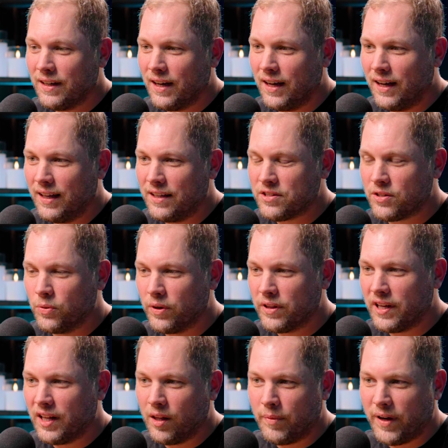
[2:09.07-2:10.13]
Uh, it's North
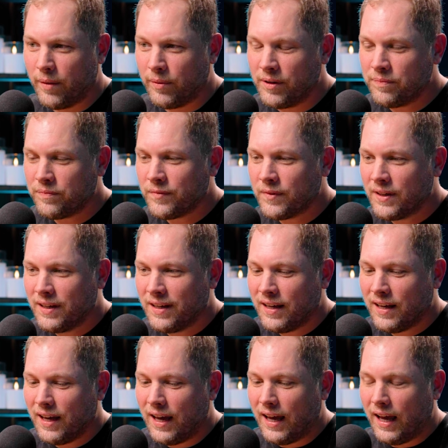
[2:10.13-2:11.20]
Alabama.
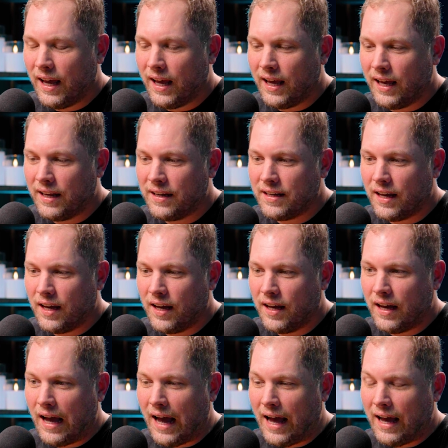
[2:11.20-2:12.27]
And,
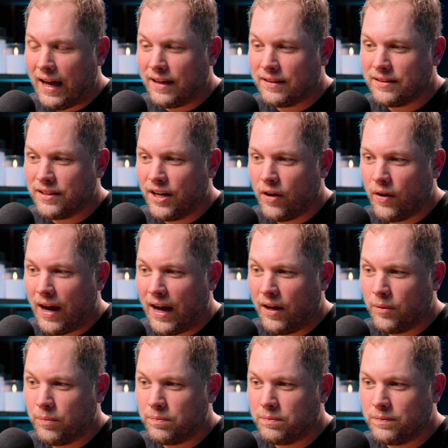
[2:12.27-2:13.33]
uh, I, you know,
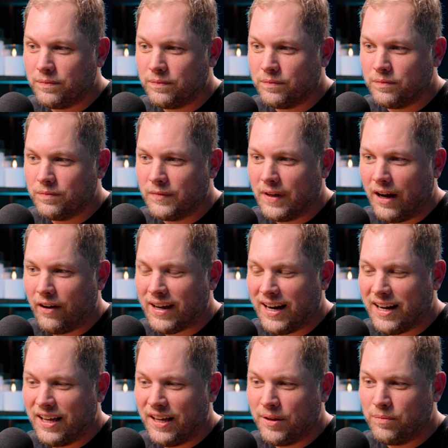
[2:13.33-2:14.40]
I'll, I'll kind
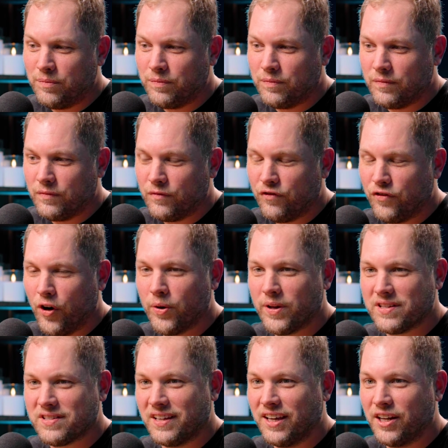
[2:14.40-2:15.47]
of
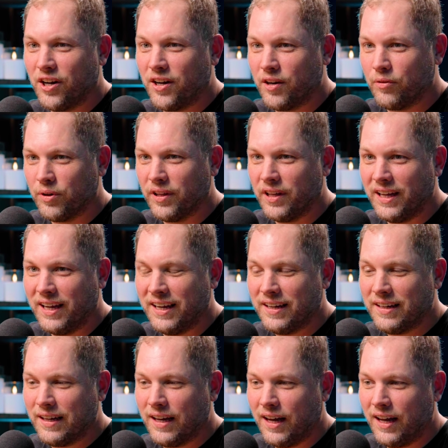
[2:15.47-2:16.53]
focus in on a really
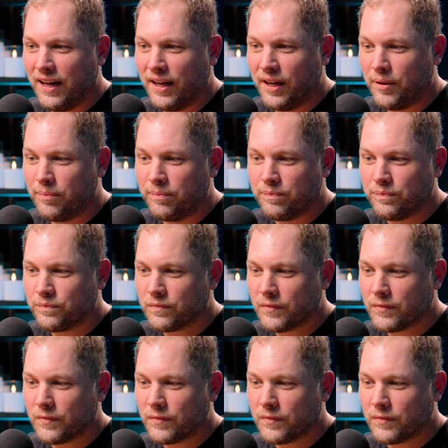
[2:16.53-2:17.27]
um,